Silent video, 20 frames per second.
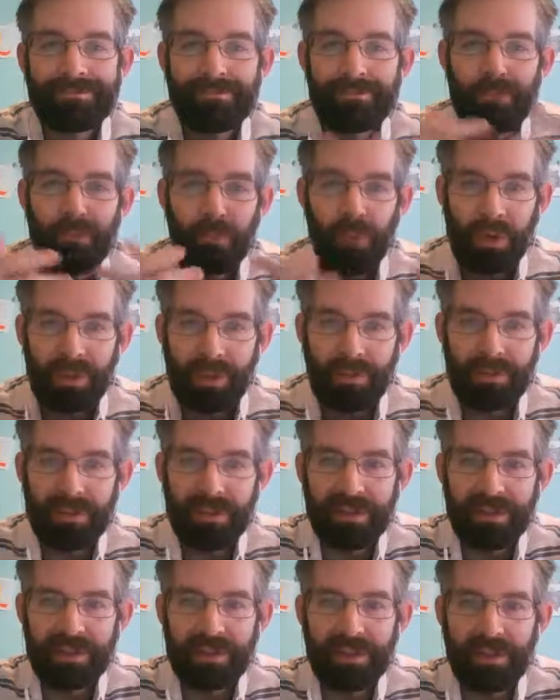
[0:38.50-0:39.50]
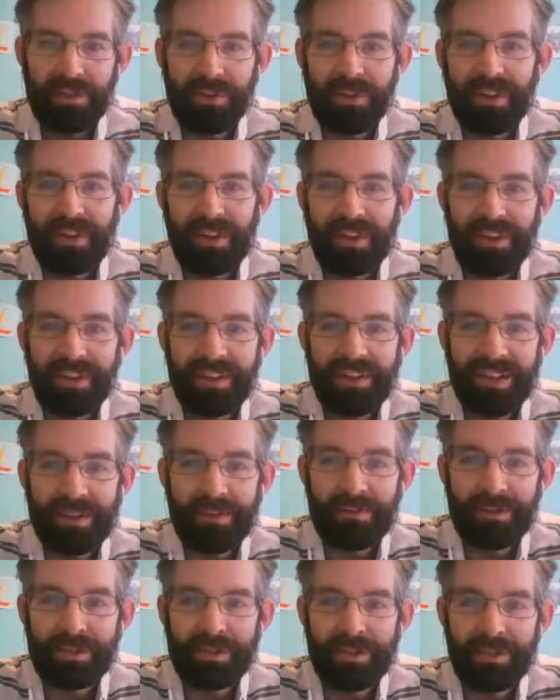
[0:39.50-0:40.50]
welcome to the show. Thank you
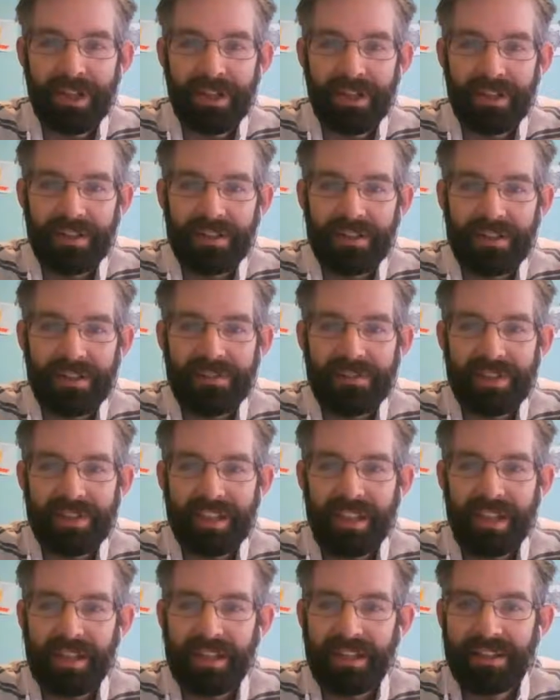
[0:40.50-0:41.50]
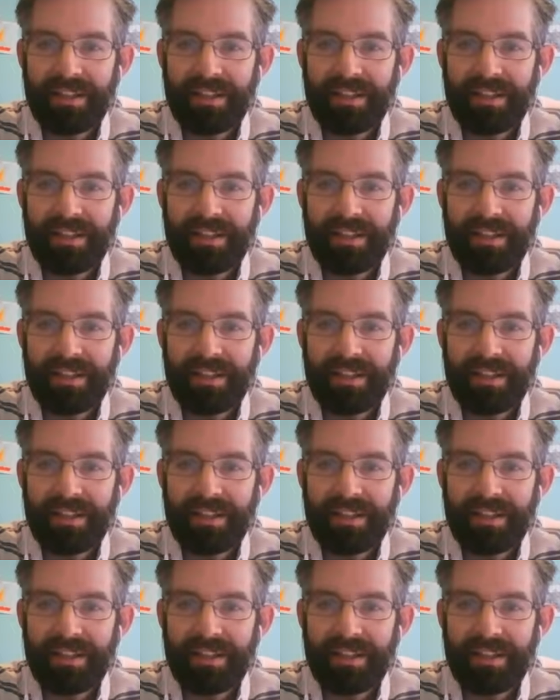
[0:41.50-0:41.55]
for joining us, Svetlana.